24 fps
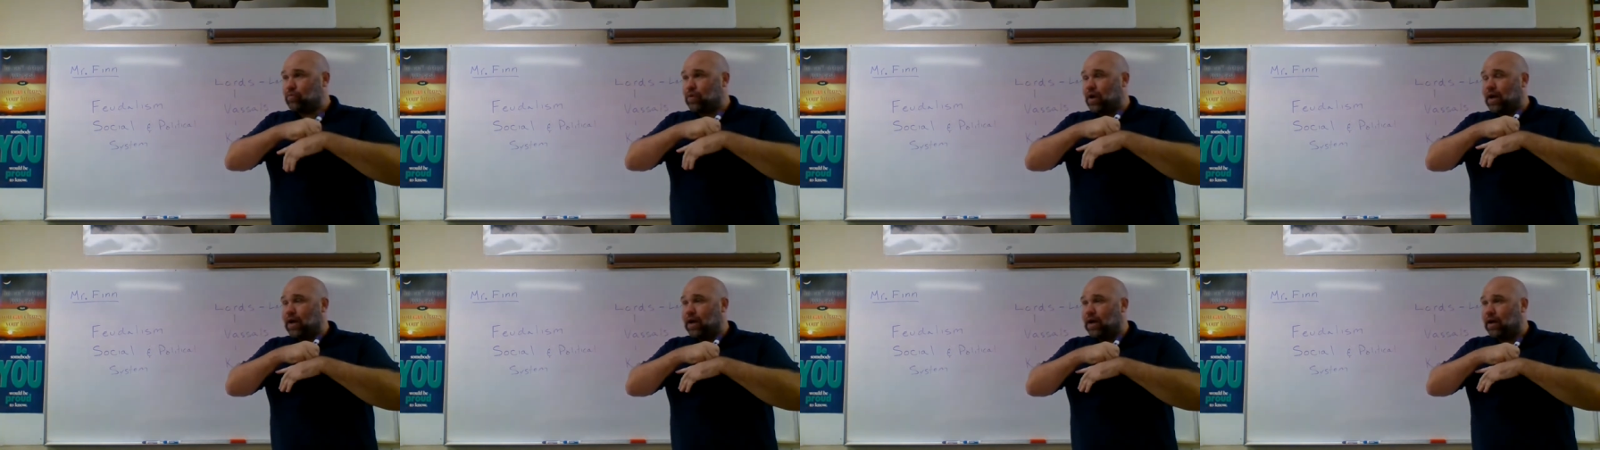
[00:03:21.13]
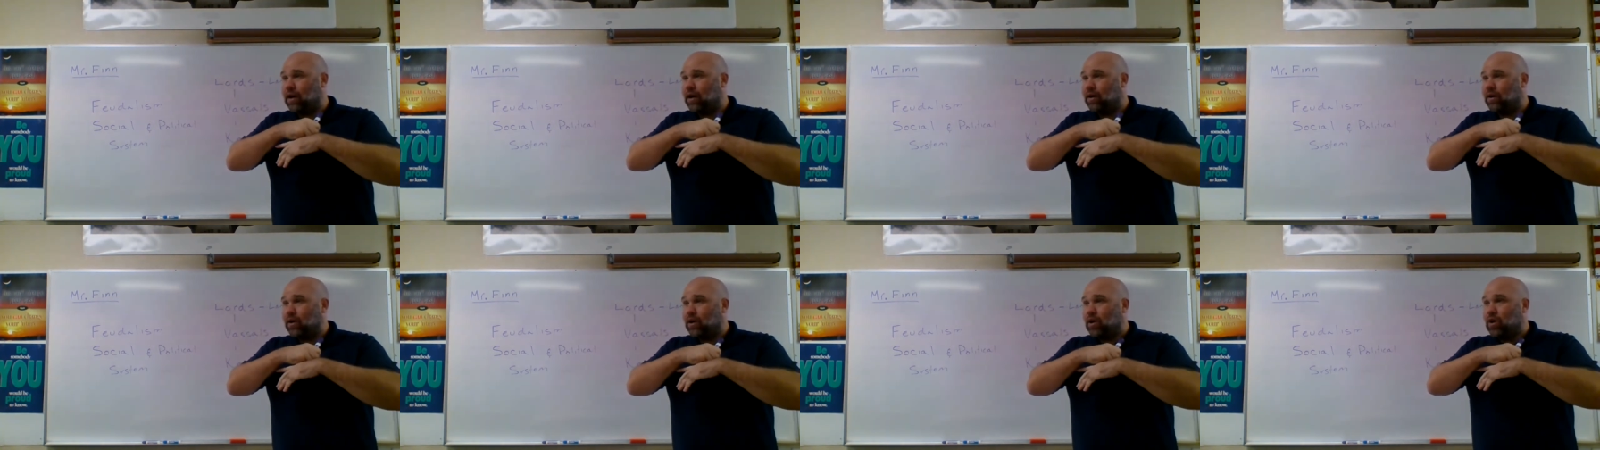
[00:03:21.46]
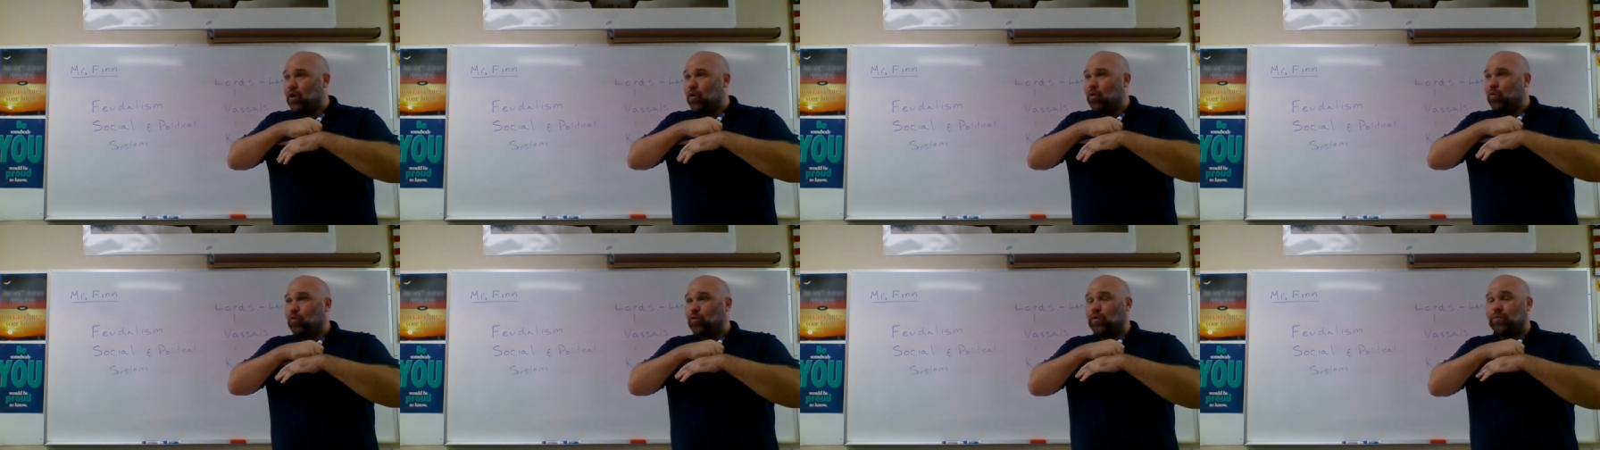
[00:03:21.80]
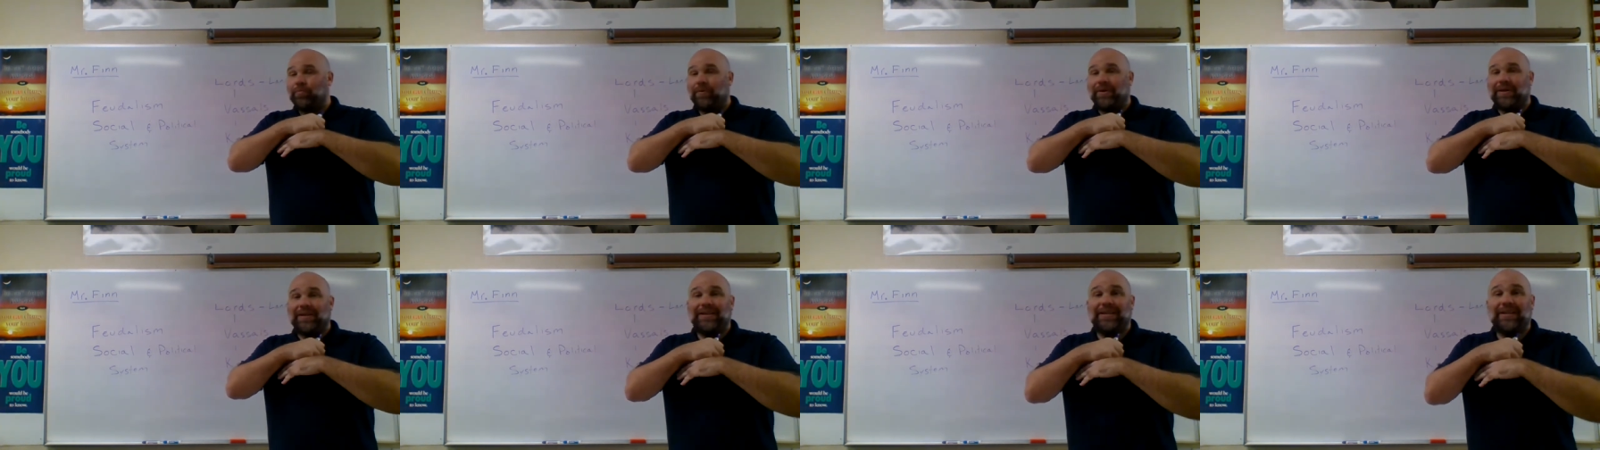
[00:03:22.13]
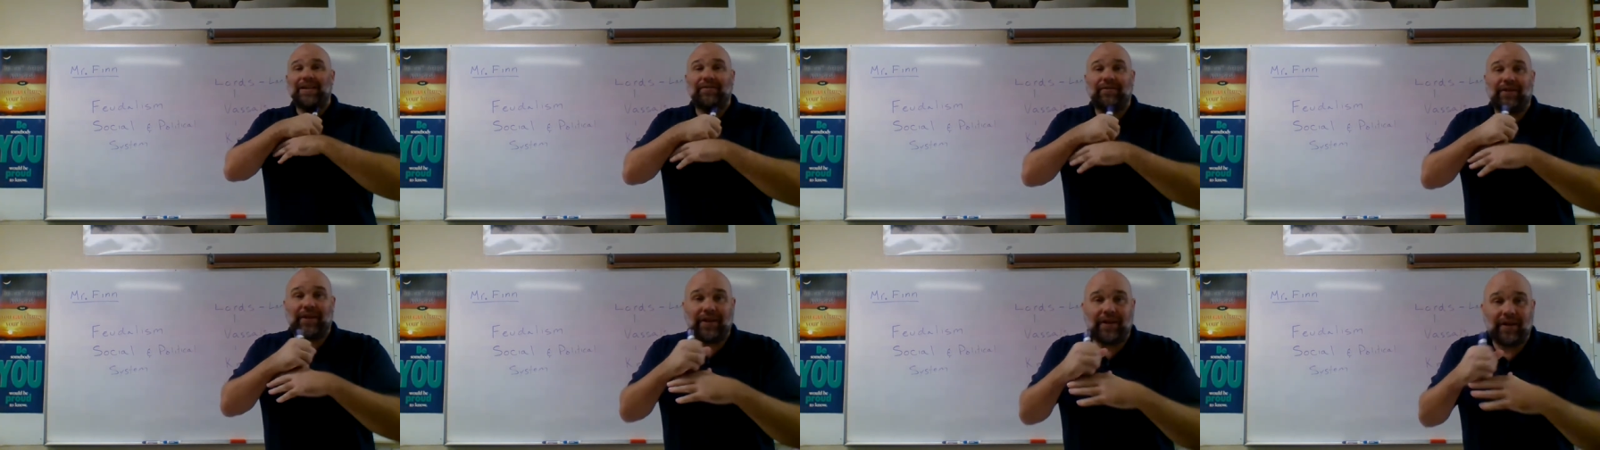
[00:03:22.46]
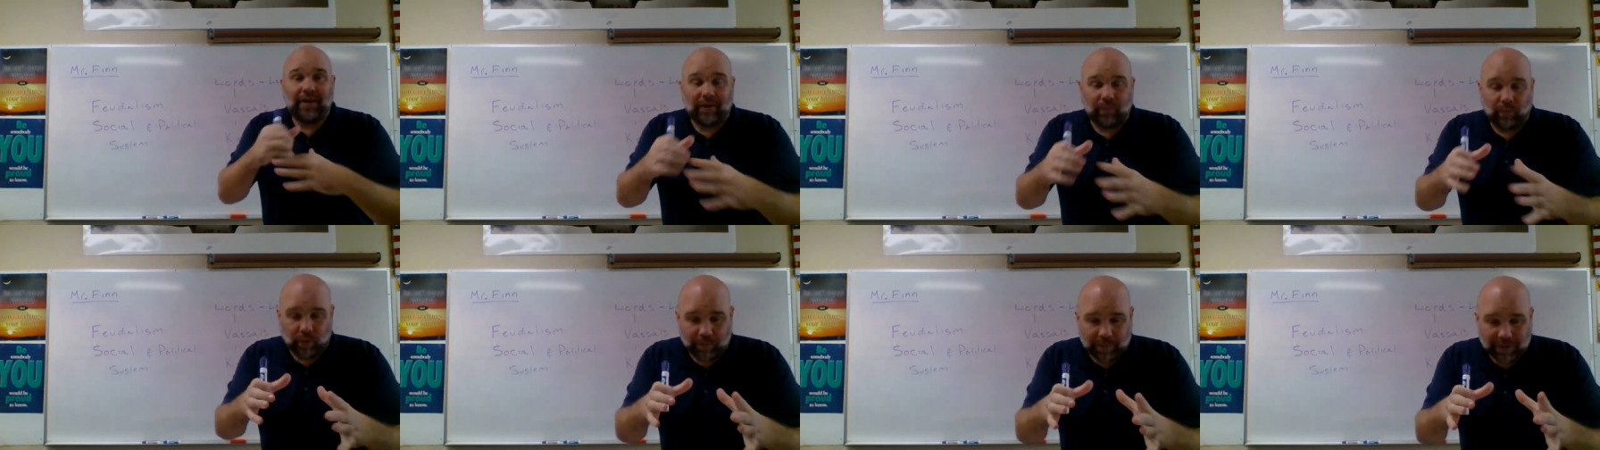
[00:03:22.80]
uh, would be
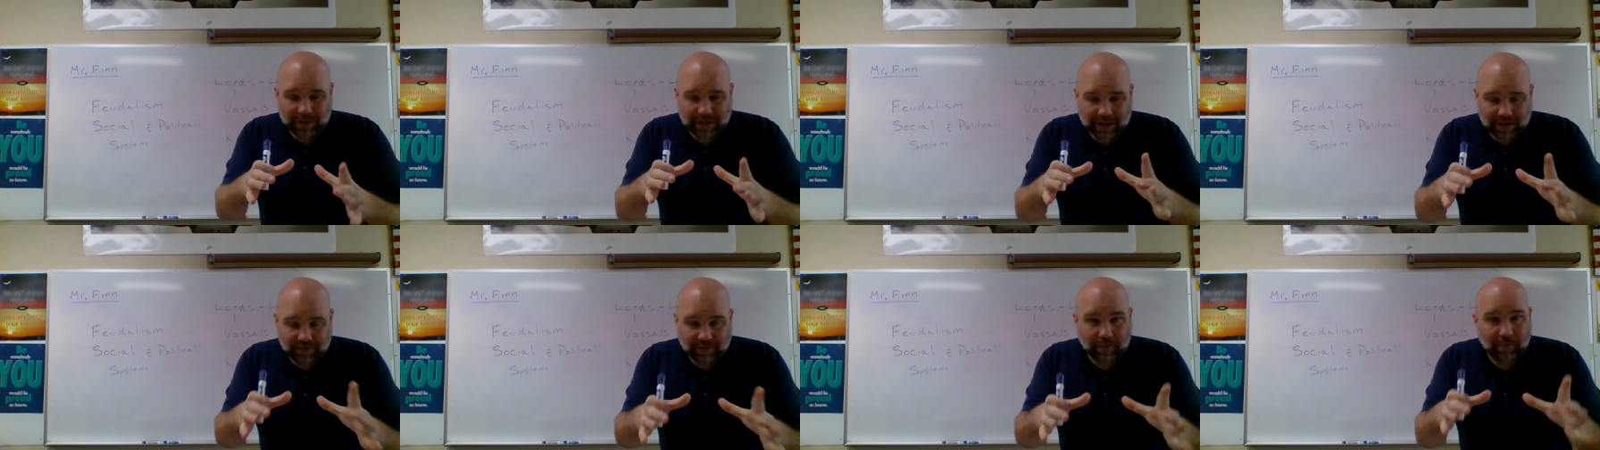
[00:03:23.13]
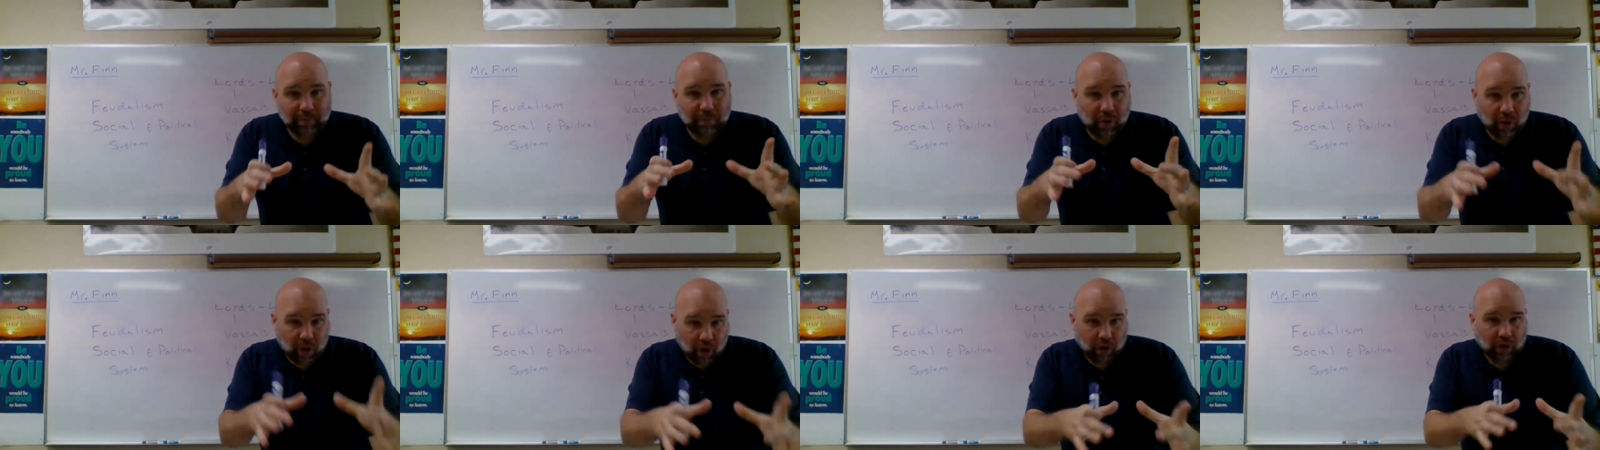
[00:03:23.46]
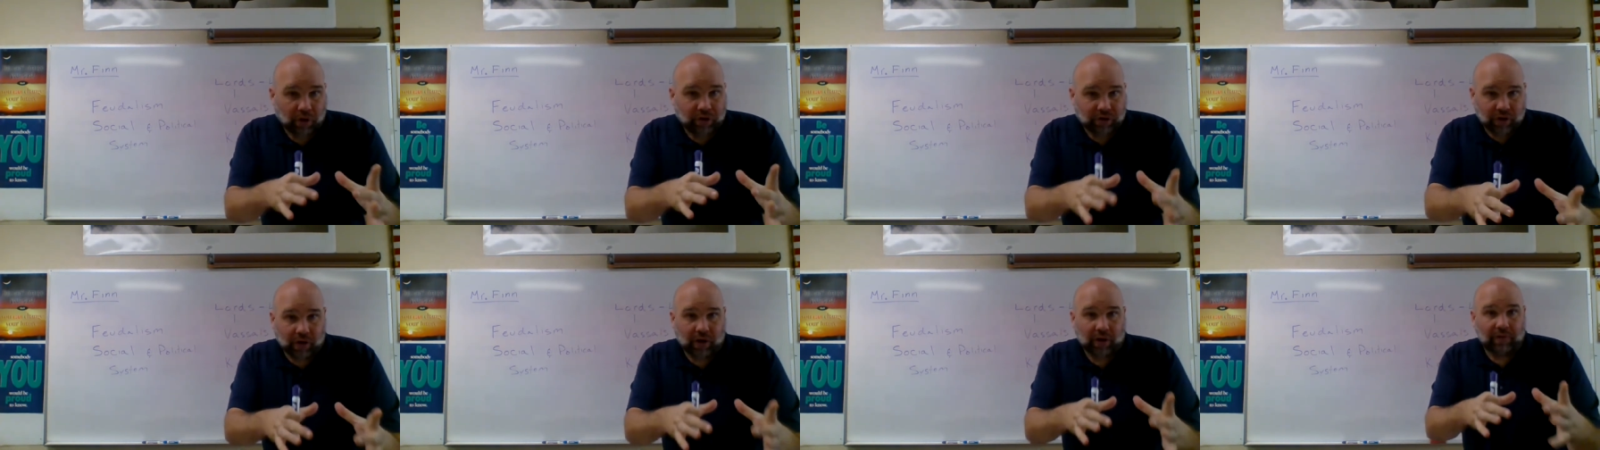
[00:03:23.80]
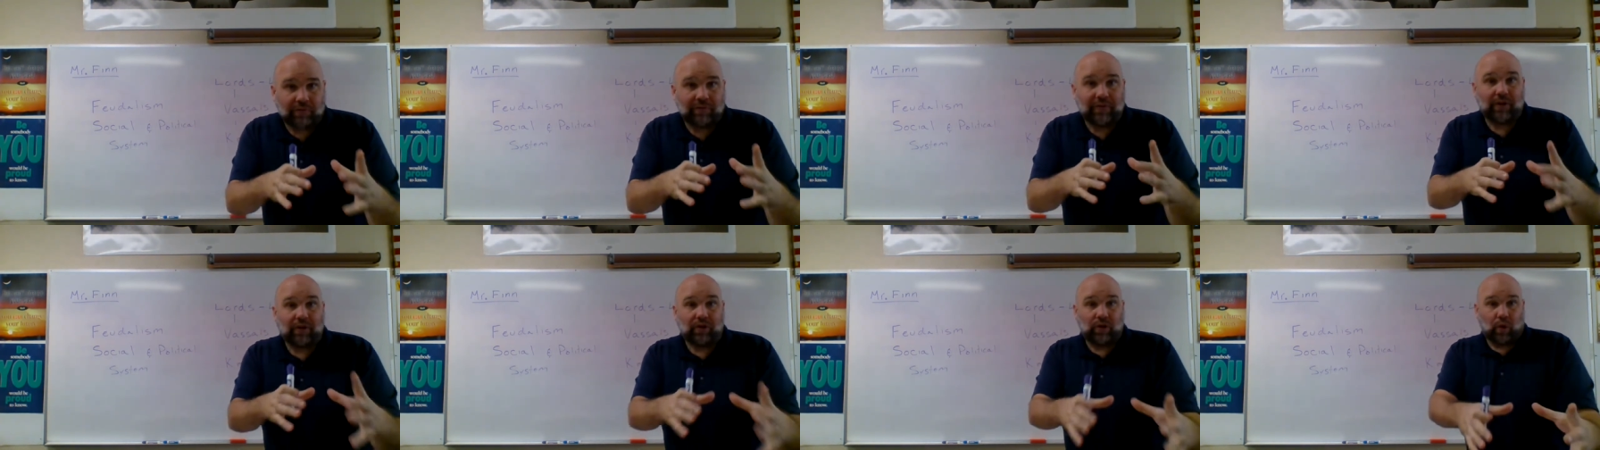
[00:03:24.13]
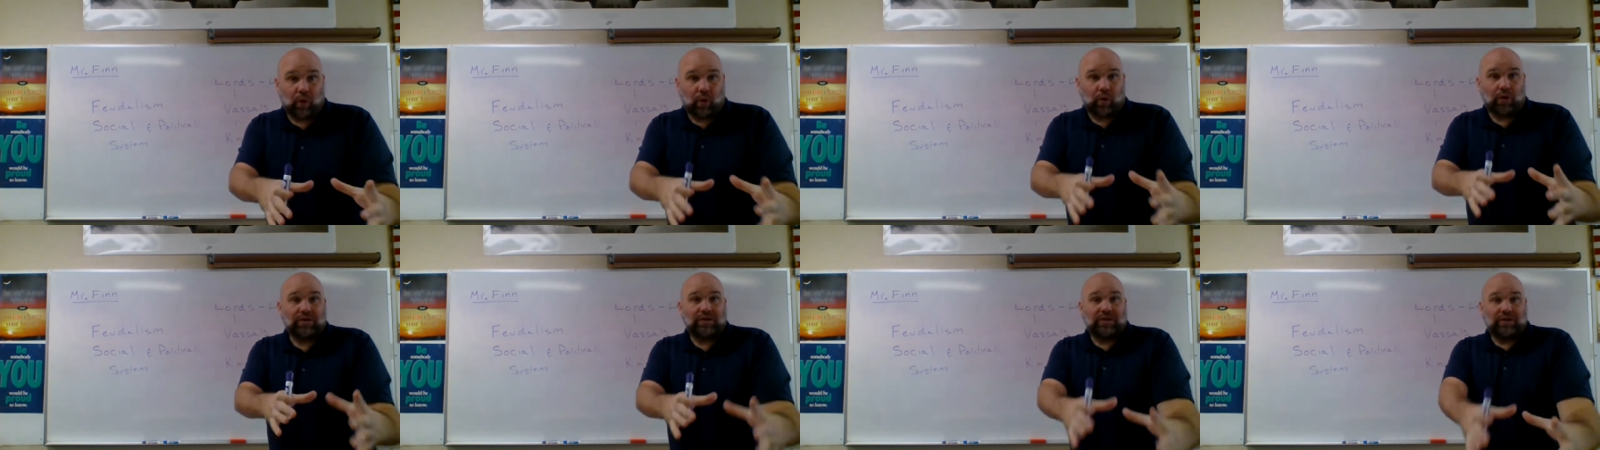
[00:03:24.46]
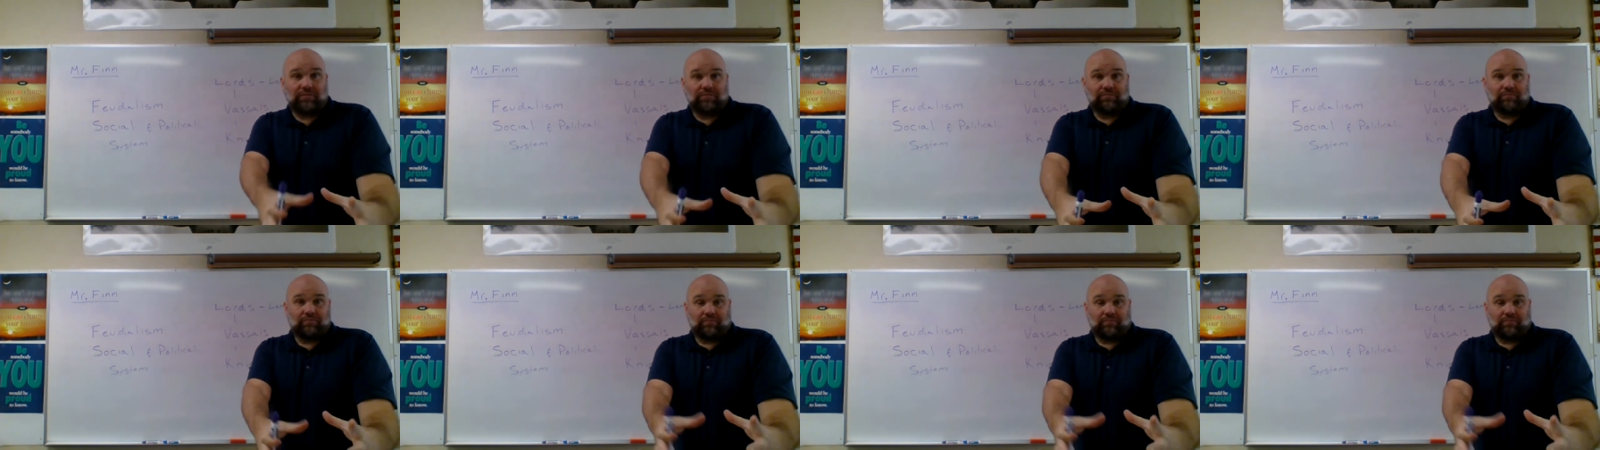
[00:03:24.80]
giving would be given part of the Lord's